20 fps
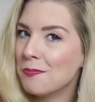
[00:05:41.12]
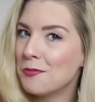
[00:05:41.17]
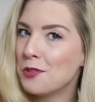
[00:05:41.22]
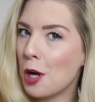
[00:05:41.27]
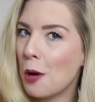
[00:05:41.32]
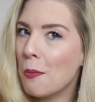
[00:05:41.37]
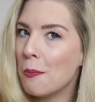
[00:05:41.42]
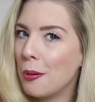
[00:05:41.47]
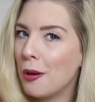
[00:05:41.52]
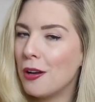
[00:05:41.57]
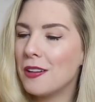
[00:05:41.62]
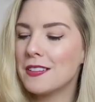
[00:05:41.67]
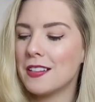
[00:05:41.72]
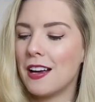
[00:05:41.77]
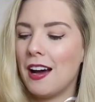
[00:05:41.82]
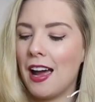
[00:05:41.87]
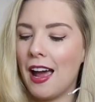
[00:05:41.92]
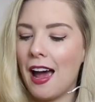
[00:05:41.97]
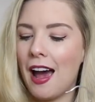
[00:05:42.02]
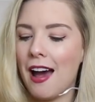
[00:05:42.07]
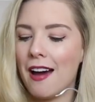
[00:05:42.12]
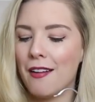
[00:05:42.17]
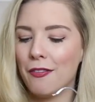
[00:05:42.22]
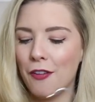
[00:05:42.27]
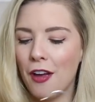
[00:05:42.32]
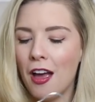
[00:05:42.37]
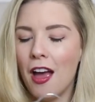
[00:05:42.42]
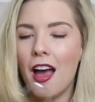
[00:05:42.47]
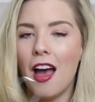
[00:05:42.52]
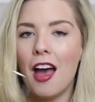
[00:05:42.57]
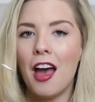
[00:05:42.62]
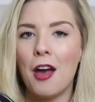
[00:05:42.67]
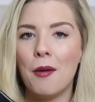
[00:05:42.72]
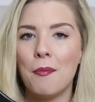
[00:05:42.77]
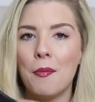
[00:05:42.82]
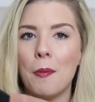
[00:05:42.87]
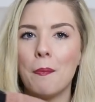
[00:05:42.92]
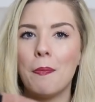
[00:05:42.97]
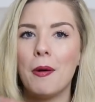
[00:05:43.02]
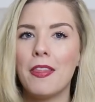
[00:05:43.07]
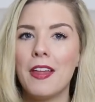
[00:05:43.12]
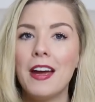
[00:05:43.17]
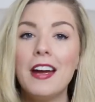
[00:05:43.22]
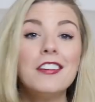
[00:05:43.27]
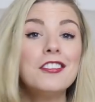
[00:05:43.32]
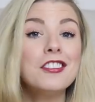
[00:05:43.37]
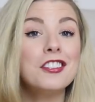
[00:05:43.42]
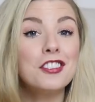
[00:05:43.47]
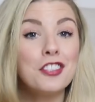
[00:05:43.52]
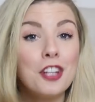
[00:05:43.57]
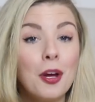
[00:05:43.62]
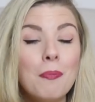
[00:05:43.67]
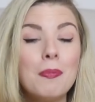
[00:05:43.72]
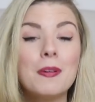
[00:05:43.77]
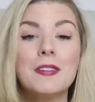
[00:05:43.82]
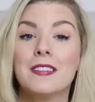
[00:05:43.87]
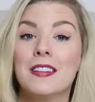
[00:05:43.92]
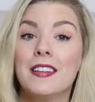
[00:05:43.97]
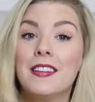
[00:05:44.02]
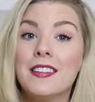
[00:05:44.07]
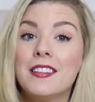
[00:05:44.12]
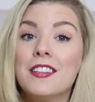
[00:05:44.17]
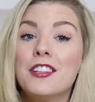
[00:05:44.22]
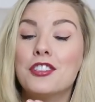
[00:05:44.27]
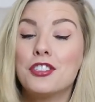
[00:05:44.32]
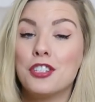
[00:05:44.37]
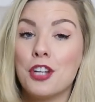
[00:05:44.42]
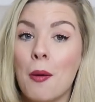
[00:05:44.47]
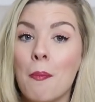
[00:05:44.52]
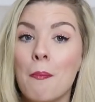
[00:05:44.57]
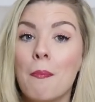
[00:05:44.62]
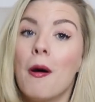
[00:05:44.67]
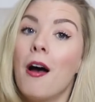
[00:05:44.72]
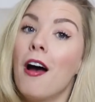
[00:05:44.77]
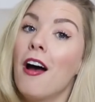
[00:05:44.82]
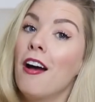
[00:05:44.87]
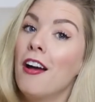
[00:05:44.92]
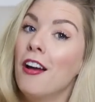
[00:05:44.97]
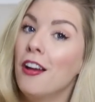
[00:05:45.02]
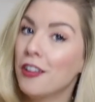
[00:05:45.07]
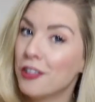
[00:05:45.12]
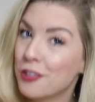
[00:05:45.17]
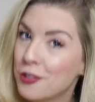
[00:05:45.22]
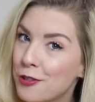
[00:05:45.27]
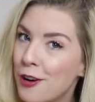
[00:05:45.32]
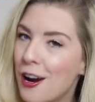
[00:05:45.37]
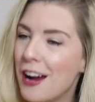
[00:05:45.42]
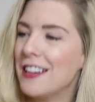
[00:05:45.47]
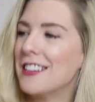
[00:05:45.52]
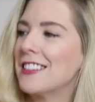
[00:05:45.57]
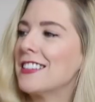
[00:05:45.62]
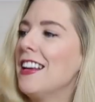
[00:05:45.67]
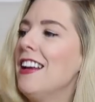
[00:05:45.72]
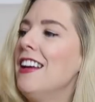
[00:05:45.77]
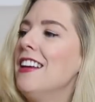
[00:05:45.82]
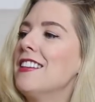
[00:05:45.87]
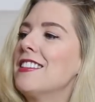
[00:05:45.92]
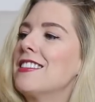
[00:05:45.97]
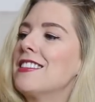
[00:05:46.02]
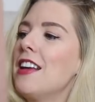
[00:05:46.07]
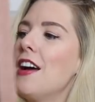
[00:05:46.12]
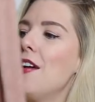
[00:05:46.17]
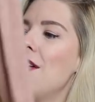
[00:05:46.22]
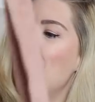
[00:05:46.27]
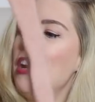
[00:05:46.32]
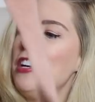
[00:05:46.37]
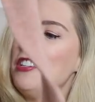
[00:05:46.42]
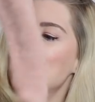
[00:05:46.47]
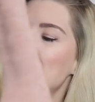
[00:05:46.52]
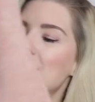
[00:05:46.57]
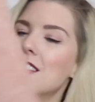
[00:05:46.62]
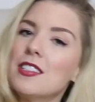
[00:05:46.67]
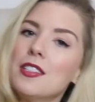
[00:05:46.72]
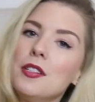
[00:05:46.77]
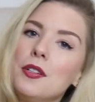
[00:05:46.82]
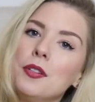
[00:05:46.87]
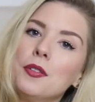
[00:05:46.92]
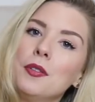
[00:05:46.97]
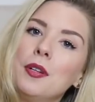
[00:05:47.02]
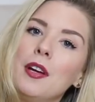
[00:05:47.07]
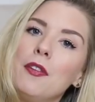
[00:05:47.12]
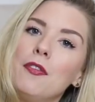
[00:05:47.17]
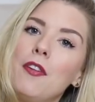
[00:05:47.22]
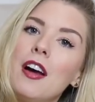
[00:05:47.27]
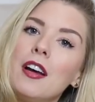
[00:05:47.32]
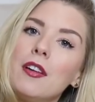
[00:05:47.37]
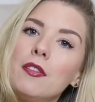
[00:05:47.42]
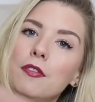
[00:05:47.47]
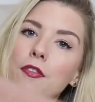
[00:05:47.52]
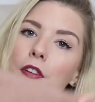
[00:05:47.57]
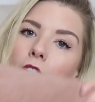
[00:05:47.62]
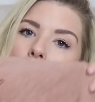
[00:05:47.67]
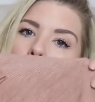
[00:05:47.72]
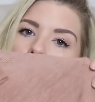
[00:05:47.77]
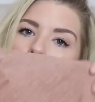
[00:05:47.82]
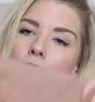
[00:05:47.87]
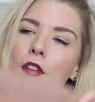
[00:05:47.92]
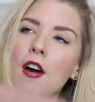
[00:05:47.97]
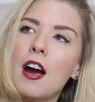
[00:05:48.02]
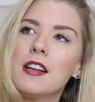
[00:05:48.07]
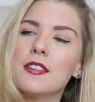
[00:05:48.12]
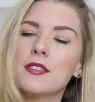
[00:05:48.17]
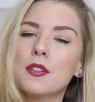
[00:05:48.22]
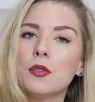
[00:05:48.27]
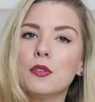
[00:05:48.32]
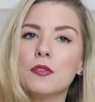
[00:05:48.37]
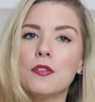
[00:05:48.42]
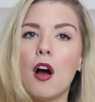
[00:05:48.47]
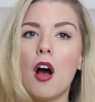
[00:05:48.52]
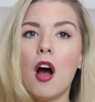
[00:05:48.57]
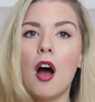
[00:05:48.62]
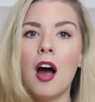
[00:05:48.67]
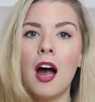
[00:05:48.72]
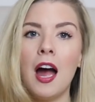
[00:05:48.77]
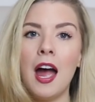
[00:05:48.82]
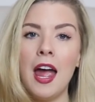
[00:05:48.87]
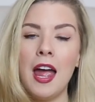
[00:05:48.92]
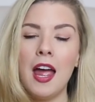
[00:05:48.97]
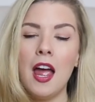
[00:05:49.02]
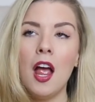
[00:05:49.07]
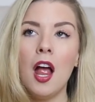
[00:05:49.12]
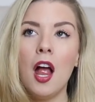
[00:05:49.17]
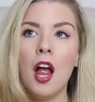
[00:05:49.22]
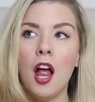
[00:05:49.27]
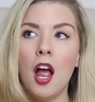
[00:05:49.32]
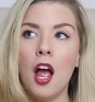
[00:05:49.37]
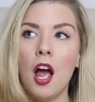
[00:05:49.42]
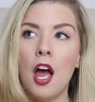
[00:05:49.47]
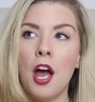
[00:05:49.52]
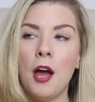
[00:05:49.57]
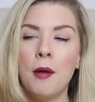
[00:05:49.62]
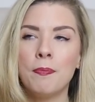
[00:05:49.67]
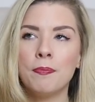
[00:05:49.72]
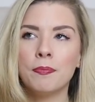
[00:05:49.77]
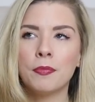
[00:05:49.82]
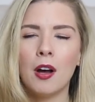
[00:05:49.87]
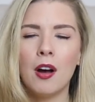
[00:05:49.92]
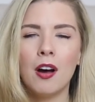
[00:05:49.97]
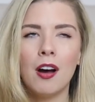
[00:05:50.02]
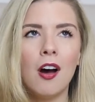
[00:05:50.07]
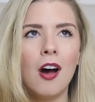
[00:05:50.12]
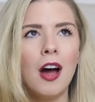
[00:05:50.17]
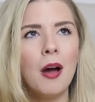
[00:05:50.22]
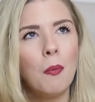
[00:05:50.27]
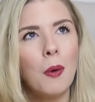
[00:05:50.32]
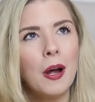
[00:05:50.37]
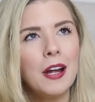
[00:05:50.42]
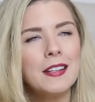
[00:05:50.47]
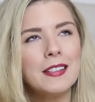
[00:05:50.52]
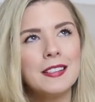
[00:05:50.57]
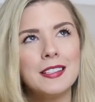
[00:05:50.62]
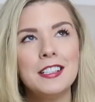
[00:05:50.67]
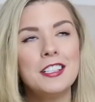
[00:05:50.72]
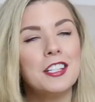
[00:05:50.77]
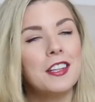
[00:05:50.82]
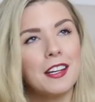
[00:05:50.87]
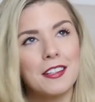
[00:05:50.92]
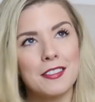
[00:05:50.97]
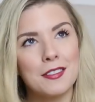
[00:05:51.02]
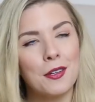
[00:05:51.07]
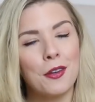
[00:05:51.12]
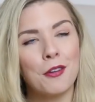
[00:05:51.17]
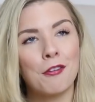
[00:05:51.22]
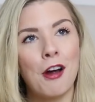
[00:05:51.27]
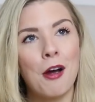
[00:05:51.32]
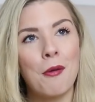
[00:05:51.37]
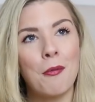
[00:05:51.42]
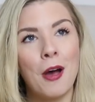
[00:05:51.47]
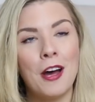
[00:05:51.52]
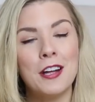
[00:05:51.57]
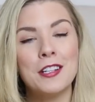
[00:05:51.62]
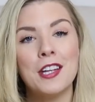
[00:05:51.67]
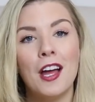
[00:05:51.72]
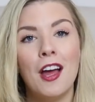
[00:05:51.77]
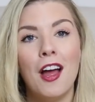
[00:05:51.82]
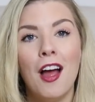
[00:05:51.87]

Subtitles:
jumpers that I have, but they are just jumpers. This is a jumper dress. So I just thought, if I can find the right sort of high-waisted, that's not the right word,